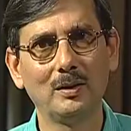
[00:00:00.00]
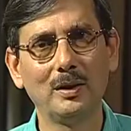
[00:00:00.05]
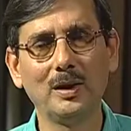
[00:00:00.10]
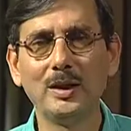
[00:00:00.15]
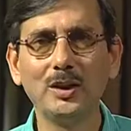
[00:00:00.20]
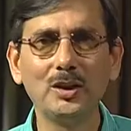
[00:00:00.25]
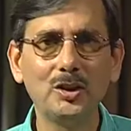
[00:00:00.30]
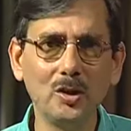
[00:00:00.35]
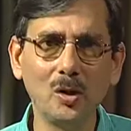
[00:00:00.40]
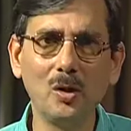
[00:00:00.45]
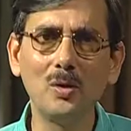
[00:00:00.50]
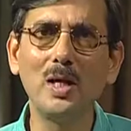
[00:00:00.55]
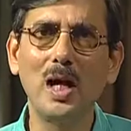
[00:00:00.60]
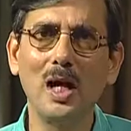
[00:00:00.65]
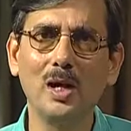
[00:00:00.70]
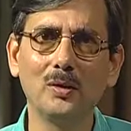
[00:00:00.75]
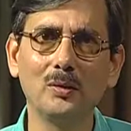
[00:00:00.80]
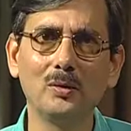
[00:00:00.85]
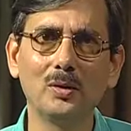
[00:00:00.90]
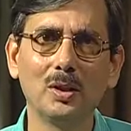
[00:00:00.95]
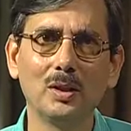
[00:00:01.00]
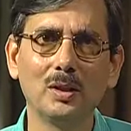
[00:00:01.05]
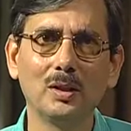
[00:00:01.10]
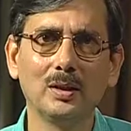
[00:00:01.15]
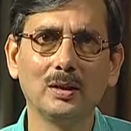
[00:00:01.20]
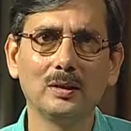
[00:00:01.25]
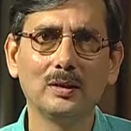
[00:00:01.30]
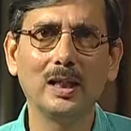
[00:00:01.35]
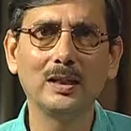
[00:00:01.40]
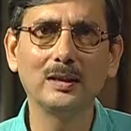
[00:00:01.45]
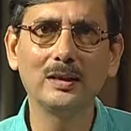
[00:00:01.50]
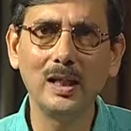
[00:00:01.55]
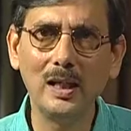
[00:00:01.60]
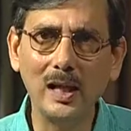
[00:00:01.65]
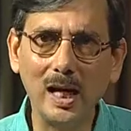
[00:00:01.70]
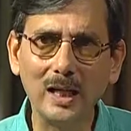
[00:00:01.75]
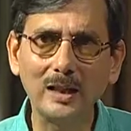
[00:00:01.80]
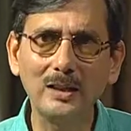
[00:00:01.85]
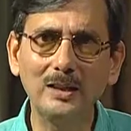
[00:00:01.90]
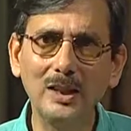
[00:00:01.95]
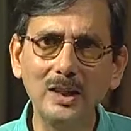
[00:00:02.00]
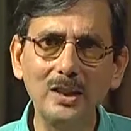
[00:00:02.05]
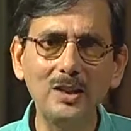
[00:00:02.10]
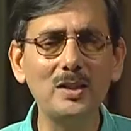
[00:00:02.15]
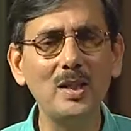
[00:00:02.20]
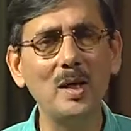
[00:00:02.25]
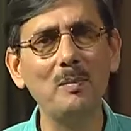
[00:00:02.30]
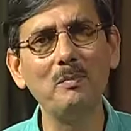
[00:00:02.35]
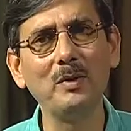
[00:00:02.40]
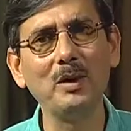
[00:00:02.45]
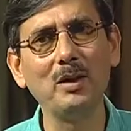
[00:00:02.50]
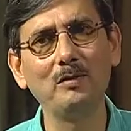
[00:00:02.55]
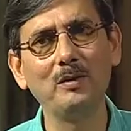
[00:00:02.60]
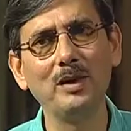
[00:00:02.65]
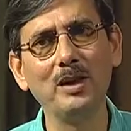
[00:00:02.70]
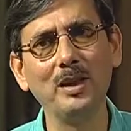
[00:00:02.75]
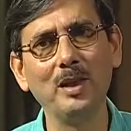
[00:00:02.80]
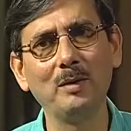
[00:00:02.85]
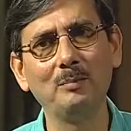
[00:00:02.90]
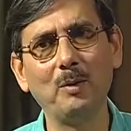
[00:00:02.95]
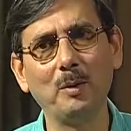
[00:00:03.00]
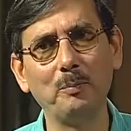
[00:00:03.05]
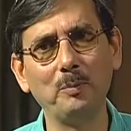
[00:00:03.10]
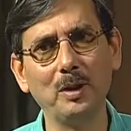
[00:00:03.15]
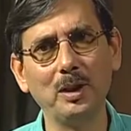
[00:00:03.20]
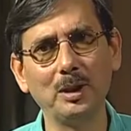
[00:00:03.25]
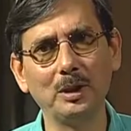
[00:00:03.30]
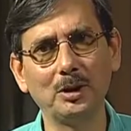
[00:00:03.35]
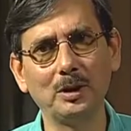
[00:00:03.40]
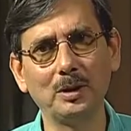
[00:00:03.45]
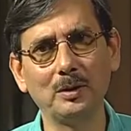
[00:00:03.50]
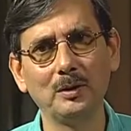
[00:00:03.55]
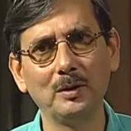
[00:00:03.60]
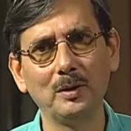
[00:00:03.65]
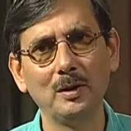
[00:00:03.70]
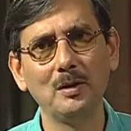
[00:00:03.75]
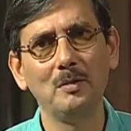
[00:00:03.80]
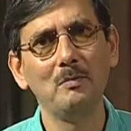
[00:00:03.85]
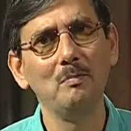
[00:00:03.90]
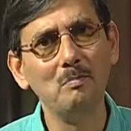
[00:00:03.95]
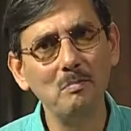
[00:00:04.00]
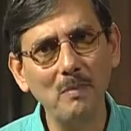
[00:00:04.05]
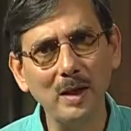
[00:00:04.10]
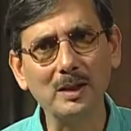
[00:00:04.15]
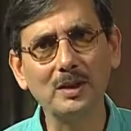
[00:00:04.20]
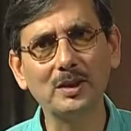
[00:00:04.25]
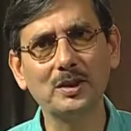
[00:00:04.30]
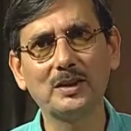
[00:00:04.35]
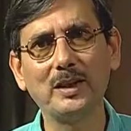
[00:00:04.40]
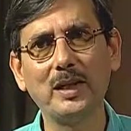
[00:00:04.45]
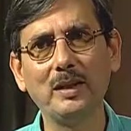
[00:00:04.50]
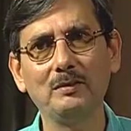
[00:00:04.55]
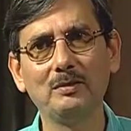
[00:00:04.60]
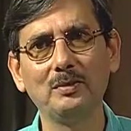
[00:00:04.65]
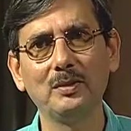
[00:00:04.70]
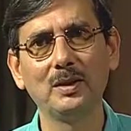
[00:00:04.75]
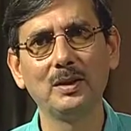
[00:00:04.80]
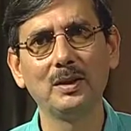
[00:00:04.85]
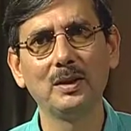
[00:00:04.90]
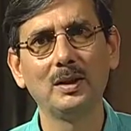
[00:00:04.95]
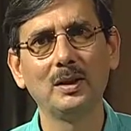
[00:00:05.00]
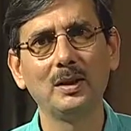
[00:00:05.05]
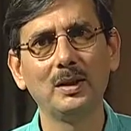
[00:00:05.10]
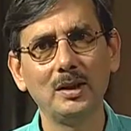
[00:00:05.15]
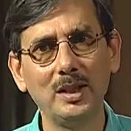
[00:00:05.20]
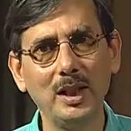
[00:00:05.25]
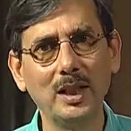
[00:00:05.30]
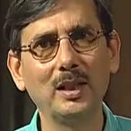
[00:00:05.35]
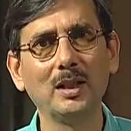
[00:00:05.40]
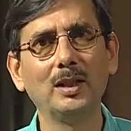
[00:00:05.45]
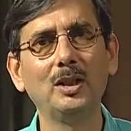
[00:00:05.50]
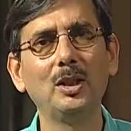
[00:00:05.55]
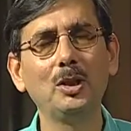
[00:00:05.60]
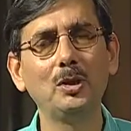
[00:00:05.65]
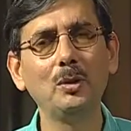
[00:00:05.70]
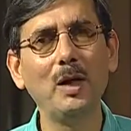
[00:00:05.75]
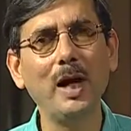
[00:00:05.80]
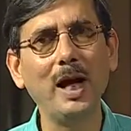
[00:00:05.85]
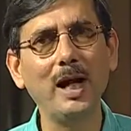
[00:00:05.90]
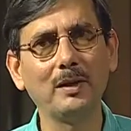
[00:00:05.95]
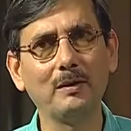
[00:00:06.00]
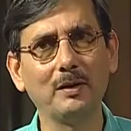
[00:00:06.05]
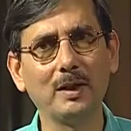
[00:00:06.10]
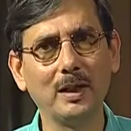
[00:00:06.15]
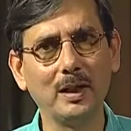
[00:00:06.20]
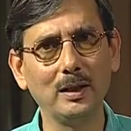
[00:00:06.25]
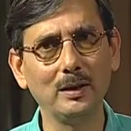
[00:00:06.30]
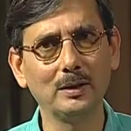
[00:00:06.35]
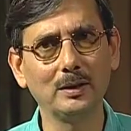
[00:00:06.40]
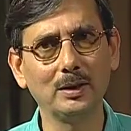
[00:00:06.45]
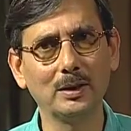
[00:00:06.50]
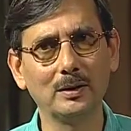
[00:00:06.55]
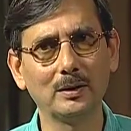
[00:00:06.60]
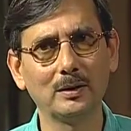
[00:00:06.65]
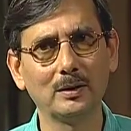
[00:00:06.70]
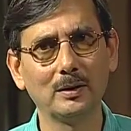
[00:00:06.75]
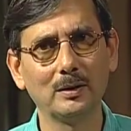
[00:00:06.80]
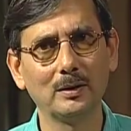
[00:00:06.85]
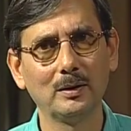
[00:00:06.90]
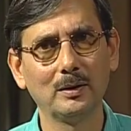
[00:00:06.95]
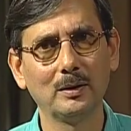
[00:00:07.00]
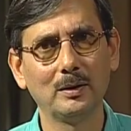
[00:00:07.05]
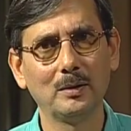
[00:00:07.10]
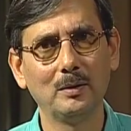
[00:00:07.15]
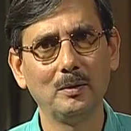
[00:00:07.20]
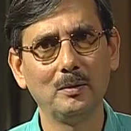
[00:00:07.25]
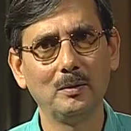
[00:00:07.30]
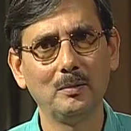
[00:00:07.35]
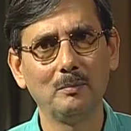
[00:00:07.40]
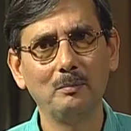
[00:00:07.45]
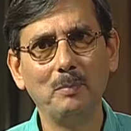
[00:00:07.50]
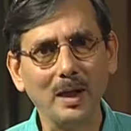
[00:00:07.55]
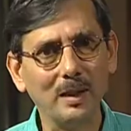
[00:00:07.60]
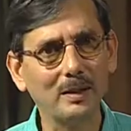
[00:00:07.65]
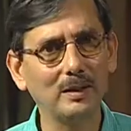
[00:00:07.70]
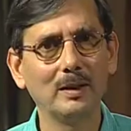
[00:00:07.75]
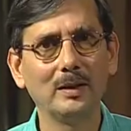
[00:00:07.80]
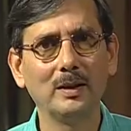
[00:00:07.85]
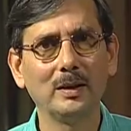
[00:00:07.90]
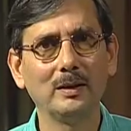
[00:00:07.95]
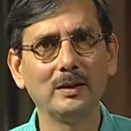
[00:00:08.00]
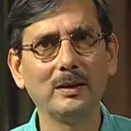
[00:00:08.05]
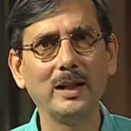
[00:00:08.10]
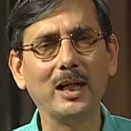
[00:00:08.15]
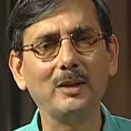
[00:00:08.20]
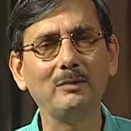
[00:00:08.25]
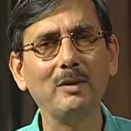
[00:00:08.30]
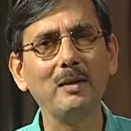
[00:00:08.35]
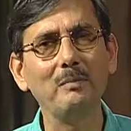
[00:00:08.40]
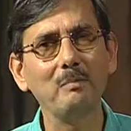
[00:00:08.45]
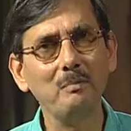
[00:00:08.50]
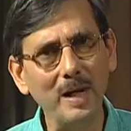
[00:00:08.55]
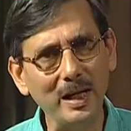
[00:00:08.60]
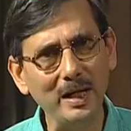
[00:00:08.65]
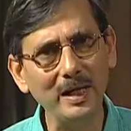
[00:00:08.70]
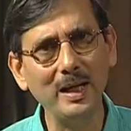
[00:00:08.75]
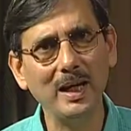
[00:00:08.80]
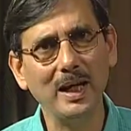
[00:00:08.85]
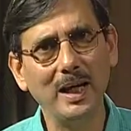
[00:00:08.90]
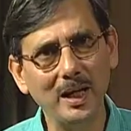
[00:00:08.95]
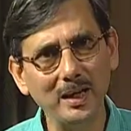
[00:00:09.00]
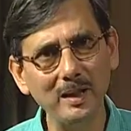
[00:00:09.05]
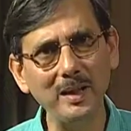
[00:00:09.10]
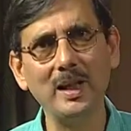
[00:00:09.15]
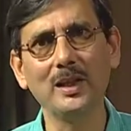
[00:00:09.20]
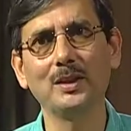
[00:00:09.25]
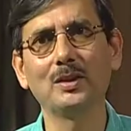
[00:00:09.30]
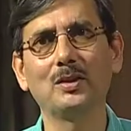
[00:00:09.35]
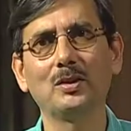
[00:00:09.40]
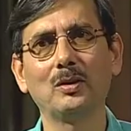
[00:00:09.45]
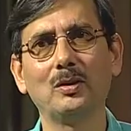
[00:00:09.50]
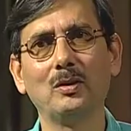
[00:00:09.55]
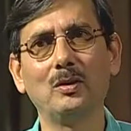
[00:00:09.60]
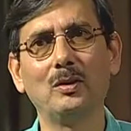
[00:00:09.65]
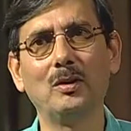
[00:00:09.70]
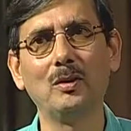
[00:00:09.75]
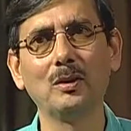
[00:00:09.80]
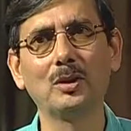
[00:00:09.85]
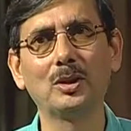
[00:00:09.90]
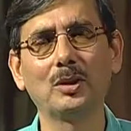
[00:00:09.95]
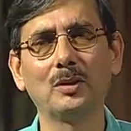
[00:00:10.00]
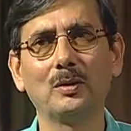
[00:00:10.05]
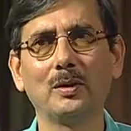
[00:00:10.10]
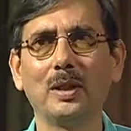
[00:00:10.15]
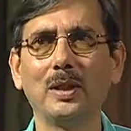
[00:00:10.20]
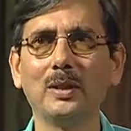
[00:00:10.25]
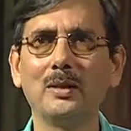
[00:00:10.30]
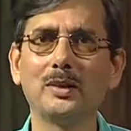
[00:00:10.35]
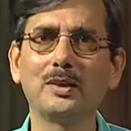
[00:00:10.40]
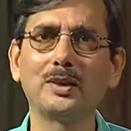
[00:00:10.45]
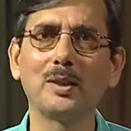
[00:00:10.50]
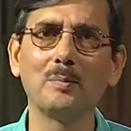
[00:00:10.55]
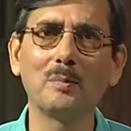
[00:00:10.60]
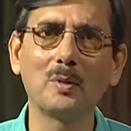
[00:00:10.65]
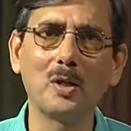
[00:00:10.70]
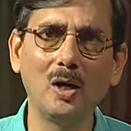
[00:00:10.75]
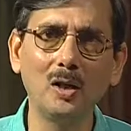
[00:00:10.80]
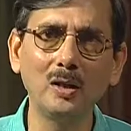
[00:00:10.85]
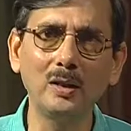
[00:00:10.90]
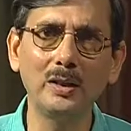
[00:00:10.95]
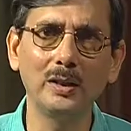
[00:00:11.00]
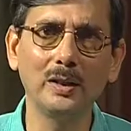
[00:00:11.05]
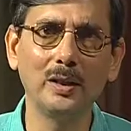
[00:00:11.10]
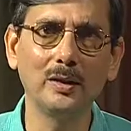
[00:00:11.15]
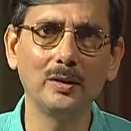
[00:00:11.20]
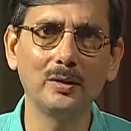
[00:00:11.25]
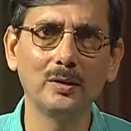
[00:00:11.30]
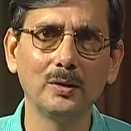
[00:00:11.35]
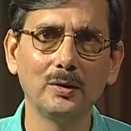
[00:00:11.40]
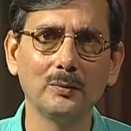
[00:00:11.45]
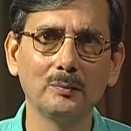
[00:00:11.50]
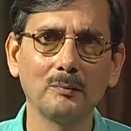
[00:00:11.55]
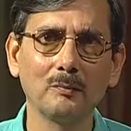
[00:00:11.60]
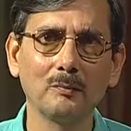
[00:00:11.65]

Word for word: There is no doubt that the largest number of Indian population must have taken to agriculture. But there were many areas also in the subcontinent